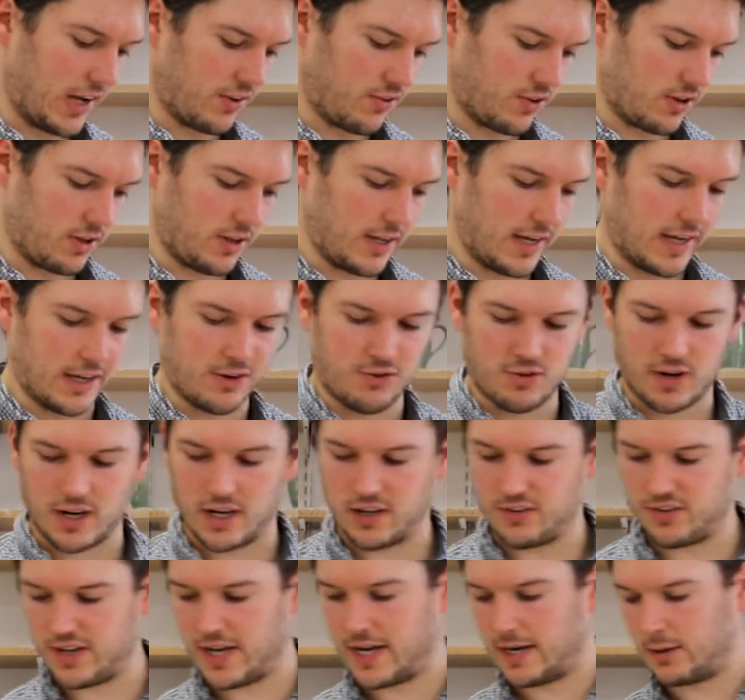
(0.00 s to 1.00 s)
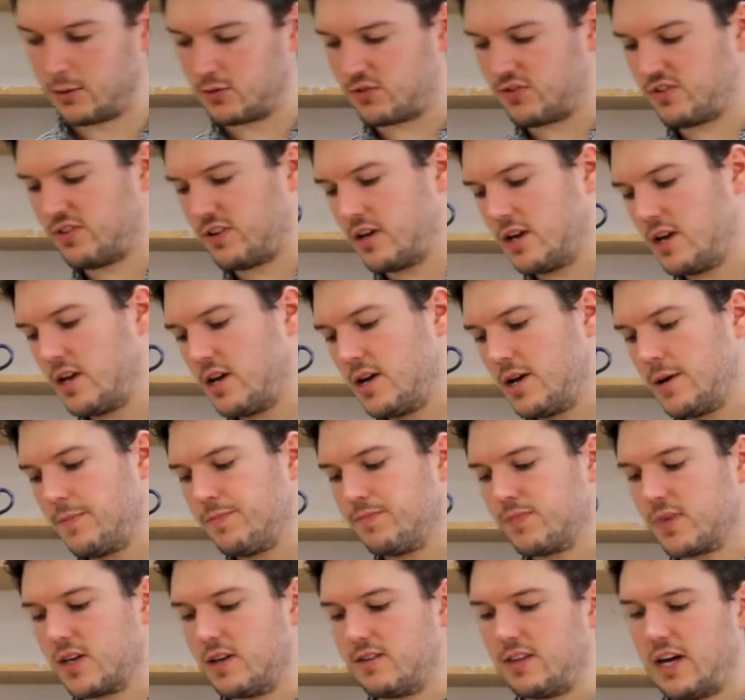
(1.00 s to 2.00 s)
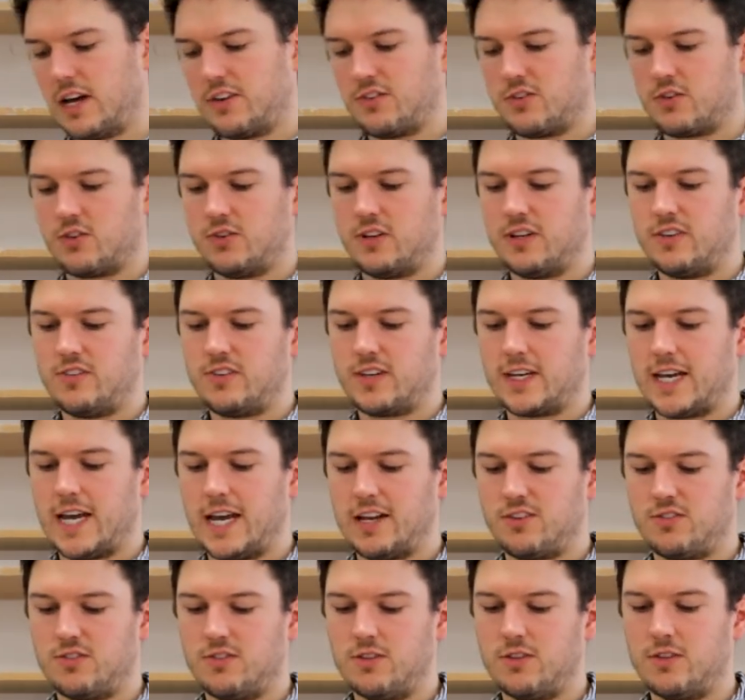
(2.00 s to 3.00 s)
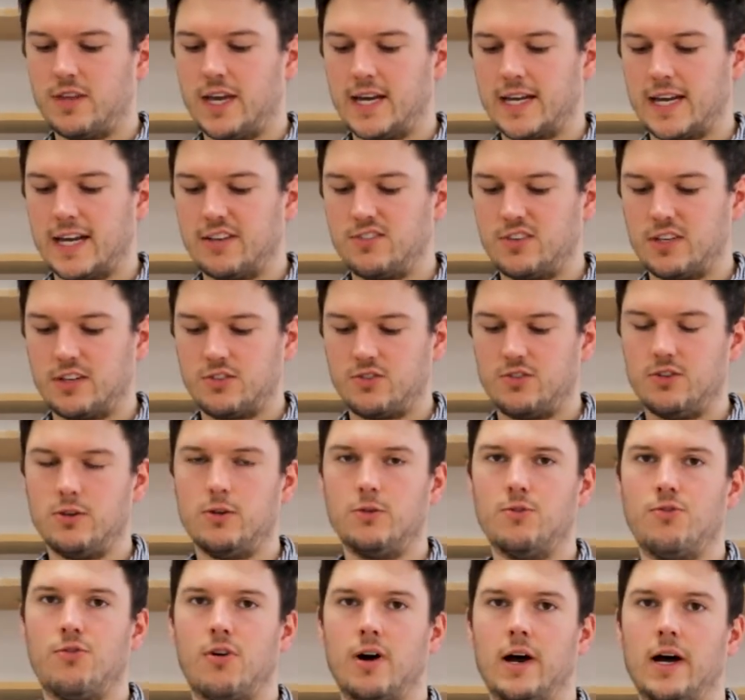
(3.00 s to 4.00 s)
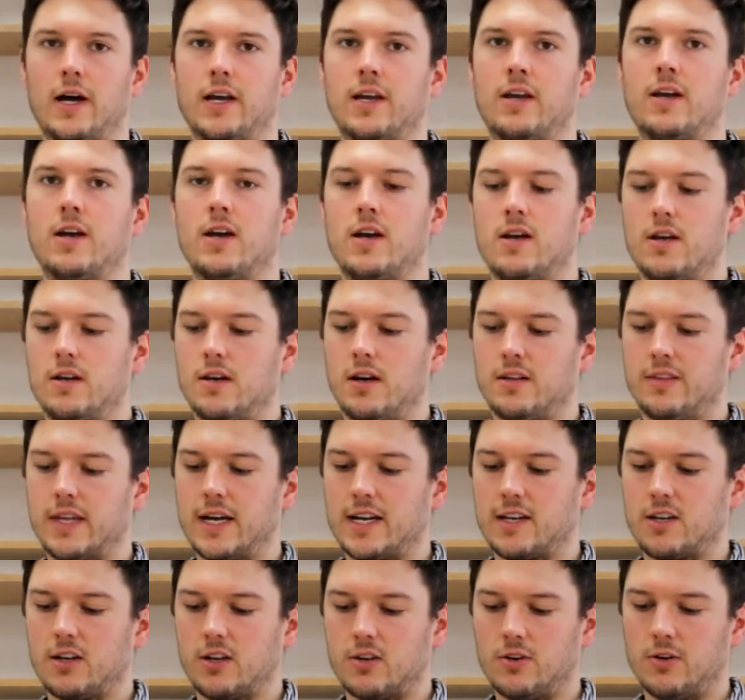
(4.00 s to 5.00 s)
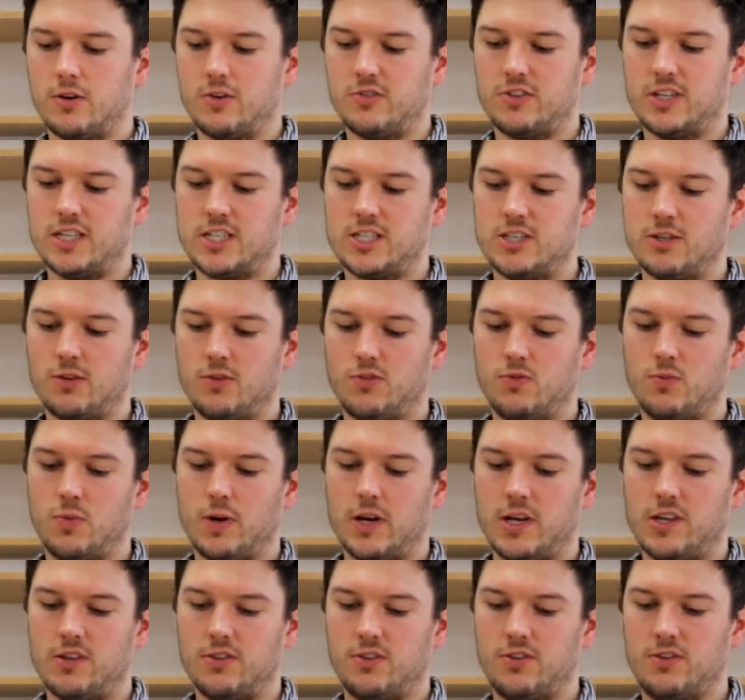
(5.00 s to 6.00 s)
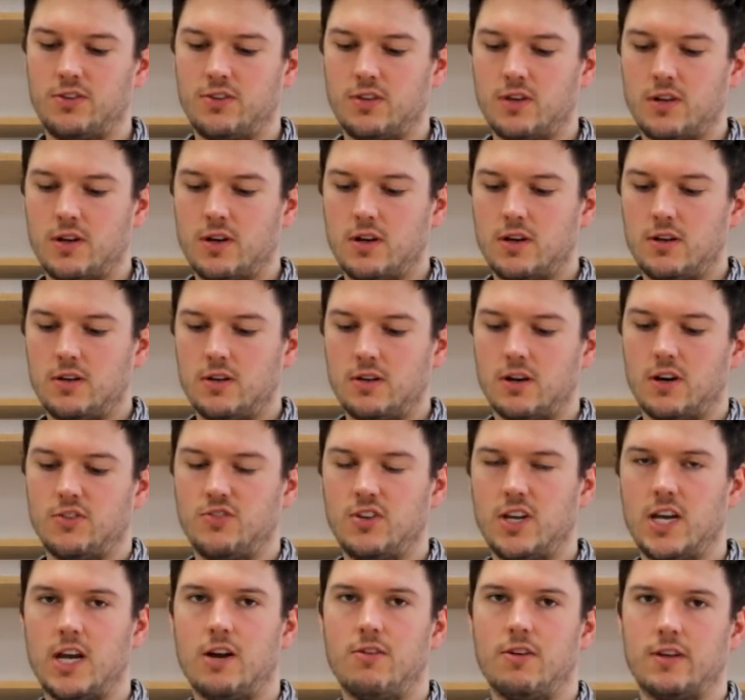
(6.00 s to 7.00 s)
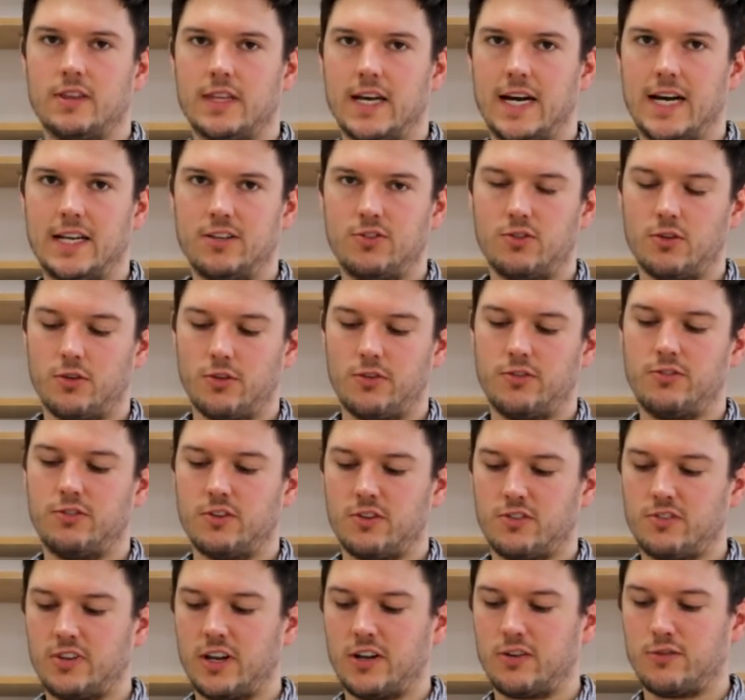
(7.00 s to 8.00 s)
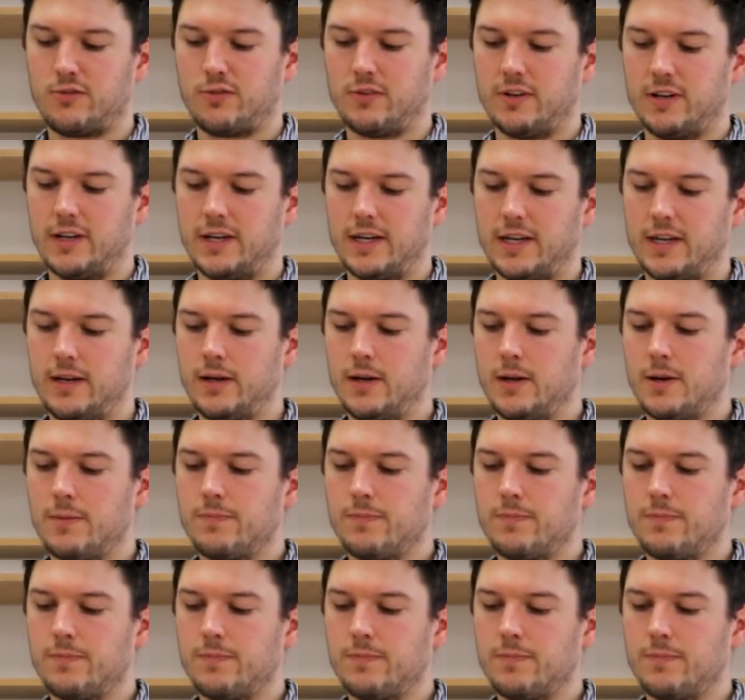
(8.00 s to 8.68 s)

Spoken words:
as clay dries out, that's a good indicator that they're getting too dry, and that can cause issues with adhering the handles successfully.